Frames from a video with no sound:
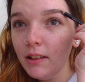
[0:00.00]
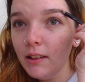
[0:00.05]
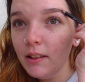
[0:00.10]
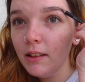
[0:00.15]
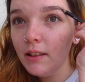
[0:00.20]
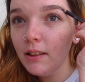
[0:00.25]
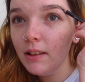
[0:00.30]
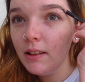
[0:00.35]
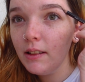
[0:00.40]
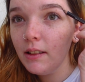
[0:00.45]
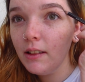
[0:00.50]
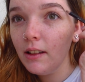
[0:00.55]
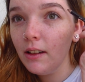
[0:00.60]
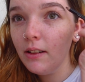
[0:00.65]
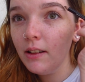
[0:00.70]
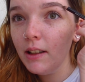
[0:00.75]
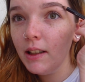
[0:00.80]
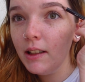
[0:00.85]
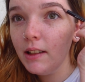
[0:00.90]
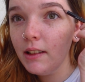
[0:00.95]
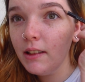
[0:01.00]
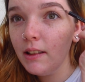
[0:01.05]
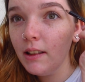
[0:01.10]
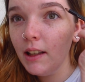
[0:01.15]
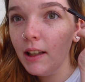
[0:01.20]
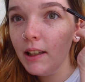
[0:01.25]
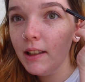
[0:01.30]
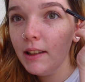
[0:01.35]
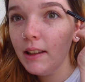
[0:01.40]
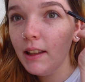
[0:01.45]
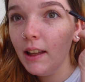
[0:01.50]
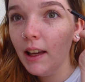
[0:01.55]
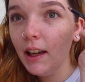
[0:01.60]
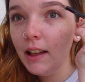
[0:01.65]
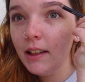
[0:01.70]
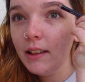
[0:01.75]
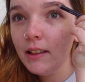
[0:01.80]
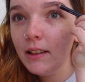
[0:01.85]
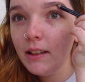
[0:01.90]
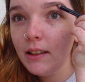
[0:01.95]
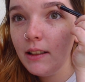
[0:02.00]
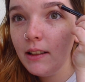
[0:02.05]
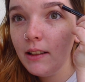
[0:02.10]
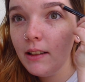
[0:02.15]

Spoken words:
just going like that.